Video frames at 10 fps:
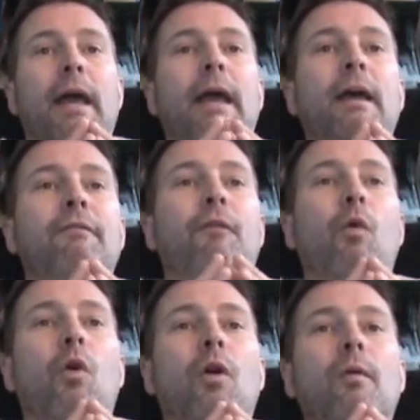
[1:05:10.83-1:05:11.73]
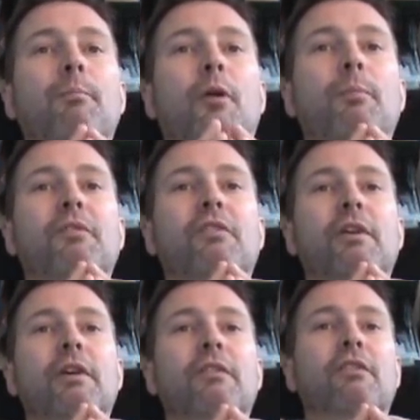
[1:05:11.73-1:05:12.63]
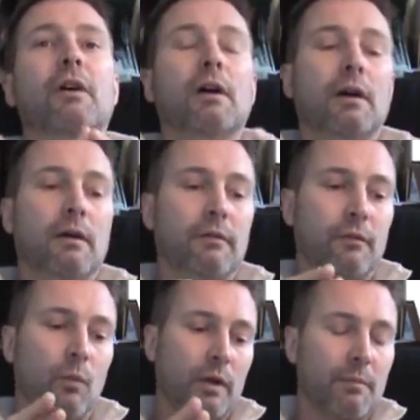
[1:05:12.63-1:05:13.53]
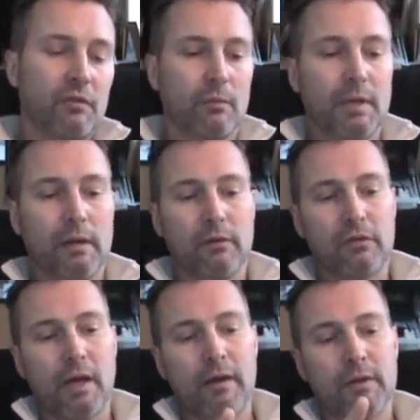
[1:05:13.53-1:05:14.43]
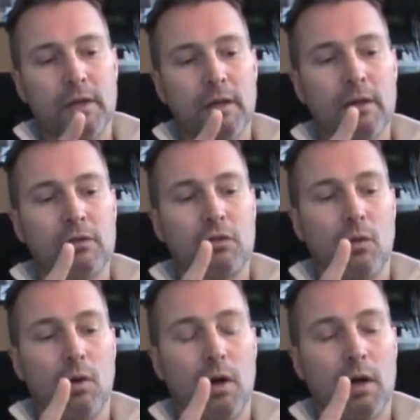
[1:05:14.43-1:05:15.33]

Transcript: And for purposes of what can be submitted as evidence,